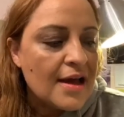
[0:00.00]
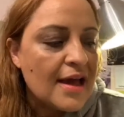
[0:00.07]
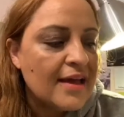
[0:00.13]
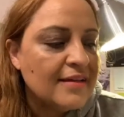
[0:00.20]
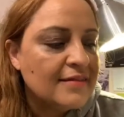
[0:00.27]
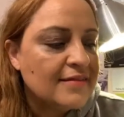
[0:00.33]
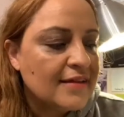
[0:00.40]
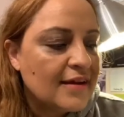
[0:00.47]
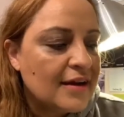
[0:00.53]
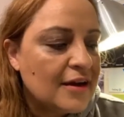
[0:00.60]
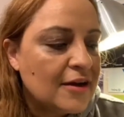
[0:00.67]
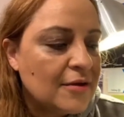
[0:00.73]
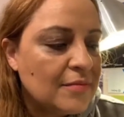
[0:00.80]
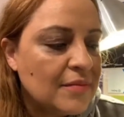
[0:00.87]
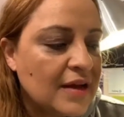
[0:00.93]
And
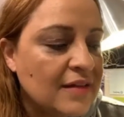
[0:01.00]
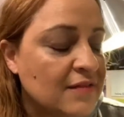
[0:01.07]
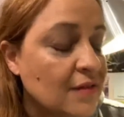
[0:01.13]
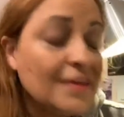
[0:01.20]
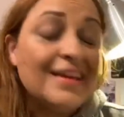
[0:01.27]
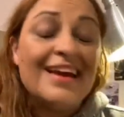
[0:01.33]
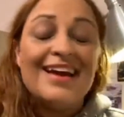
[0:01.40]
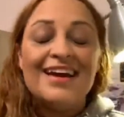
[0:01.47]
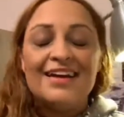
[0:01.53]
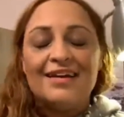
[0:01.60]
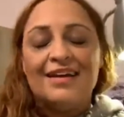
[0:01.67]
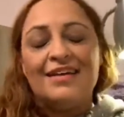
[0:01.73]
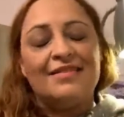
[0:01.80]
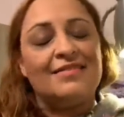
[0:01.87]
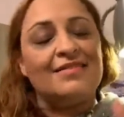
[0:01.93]
so
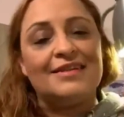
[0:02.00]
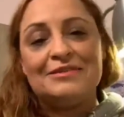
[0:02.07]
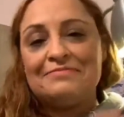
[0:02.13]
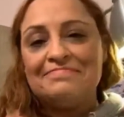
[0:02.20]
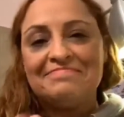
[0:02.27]
yeah, it's